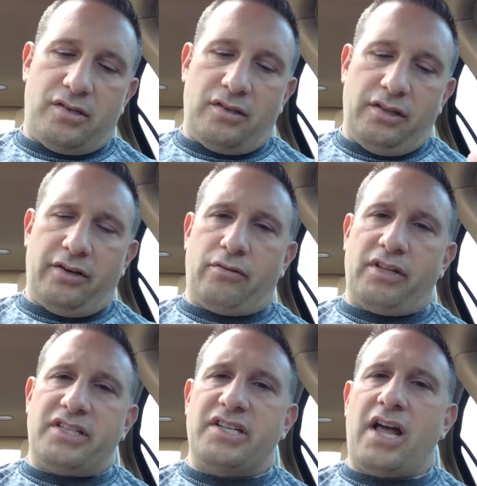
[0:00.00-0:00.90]

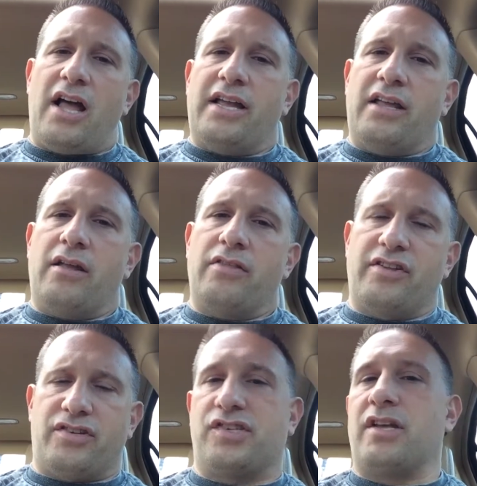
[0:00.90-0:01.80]
literally deny
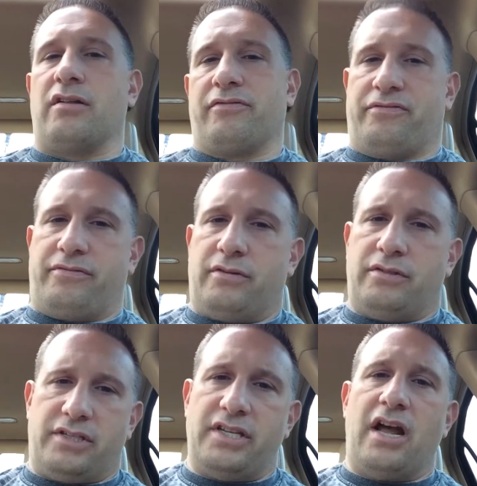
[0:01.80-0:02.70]
the self.
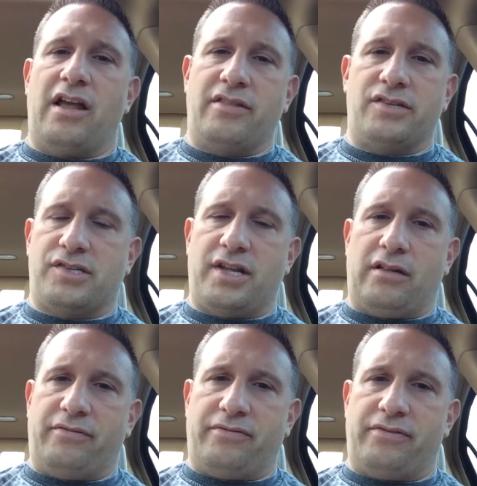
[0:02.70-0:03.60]
Deny the
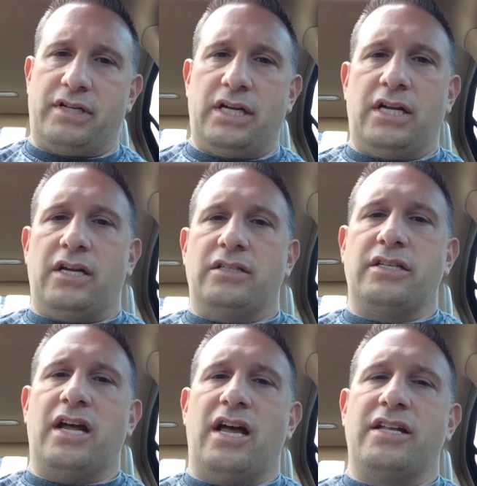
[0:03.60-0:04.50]
self.
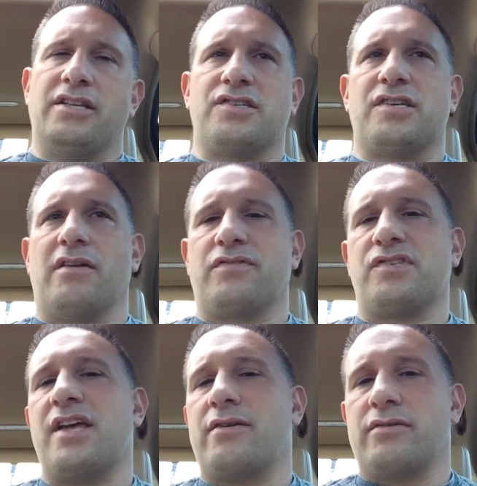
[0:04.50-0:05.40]
Deny the
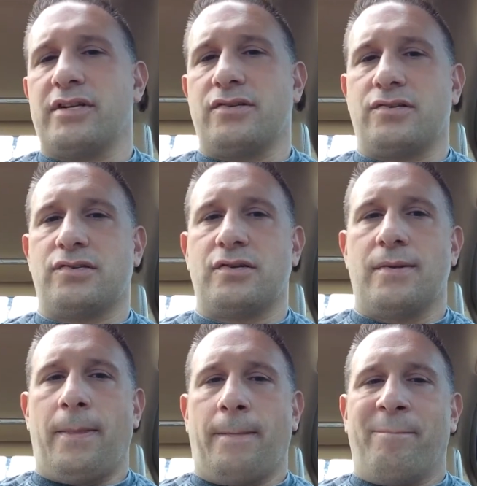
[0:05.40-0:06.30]
self-centeredness,
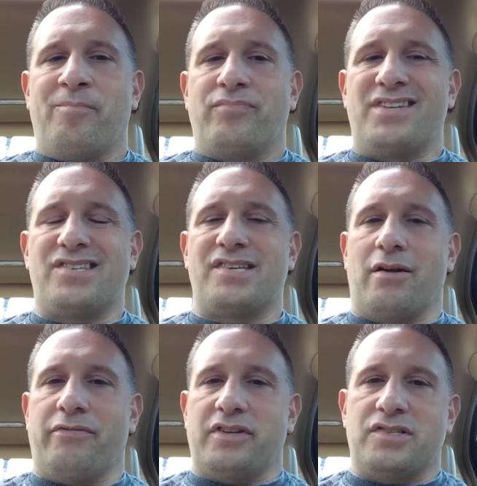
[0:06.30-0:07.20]
the
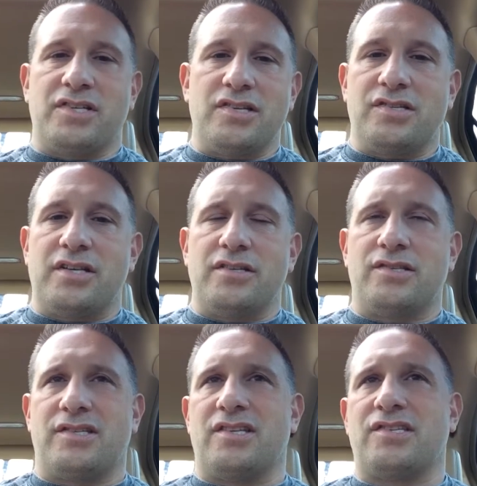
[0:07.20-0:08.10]

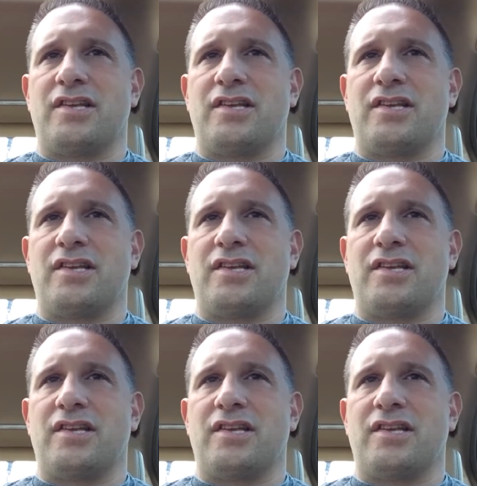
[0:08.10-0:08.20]
self-existence, the